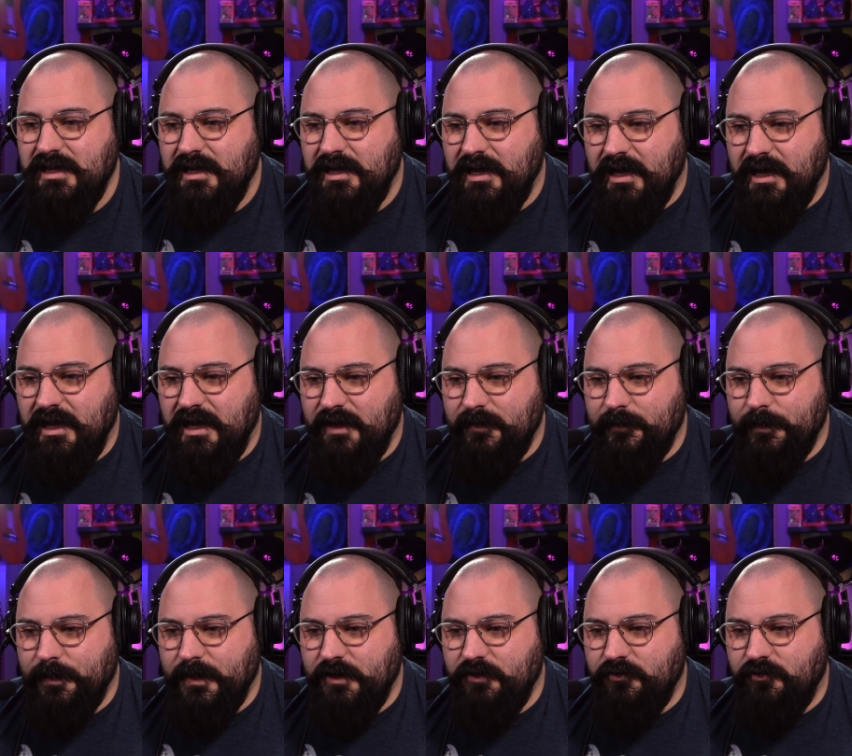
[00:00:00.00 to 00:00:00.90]

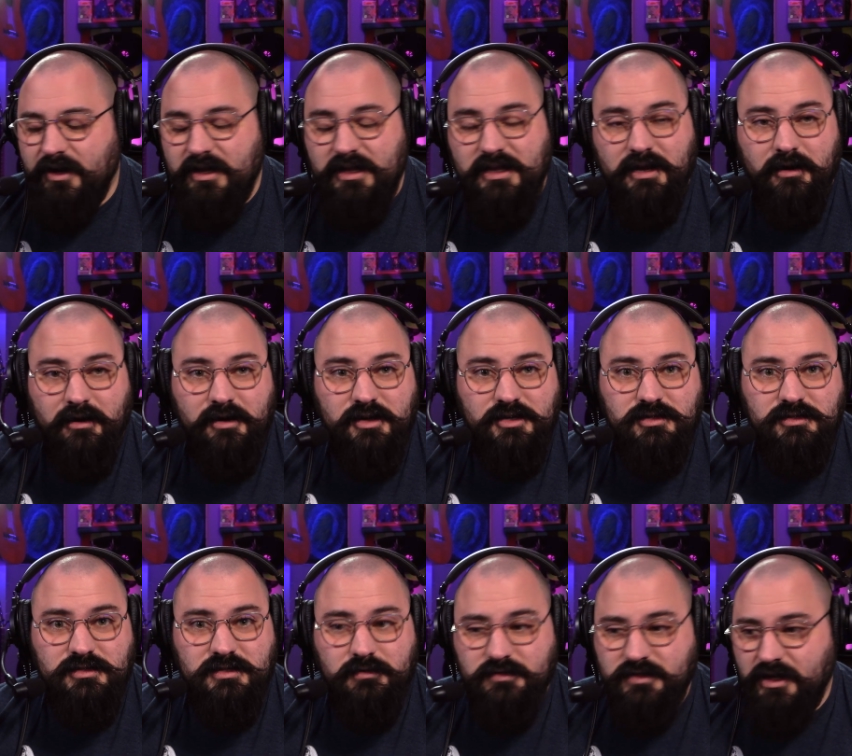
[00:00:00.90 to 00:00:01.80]
drawing
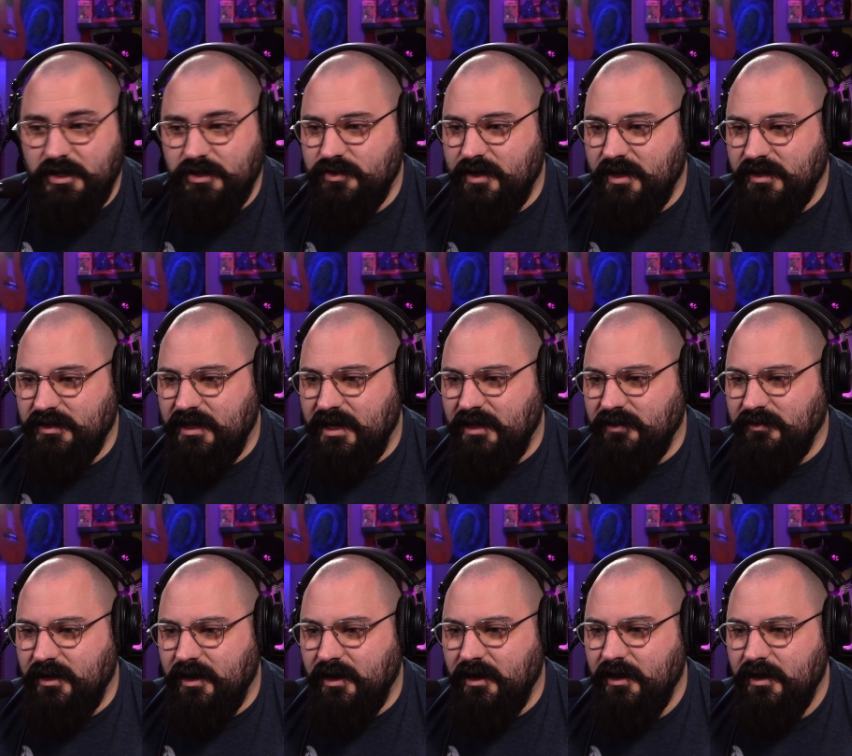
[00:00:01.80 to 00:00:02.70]
caricatures. I was contracted out
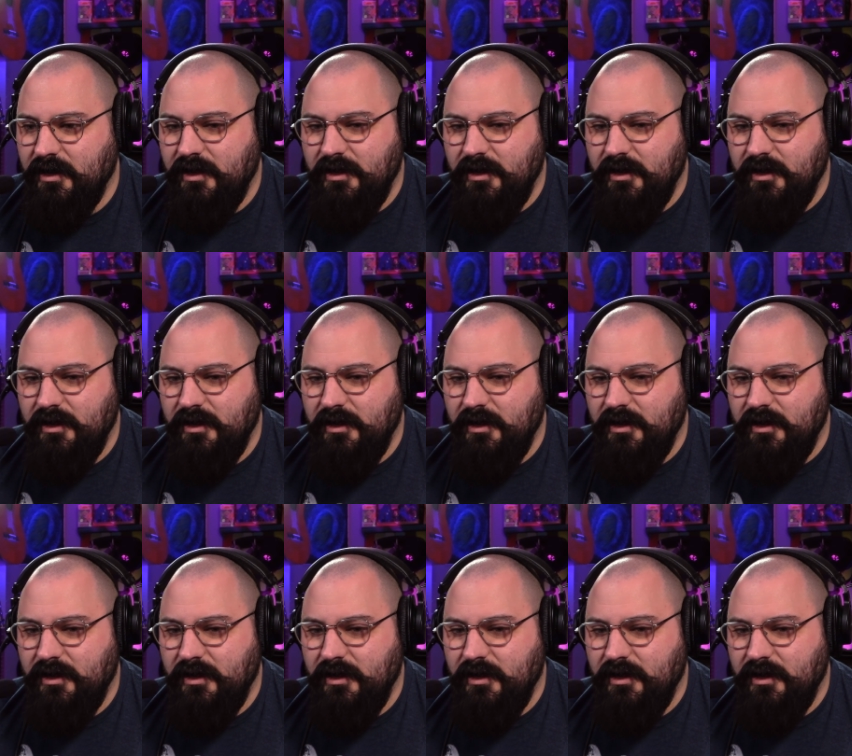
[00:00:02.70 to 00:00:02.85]
there.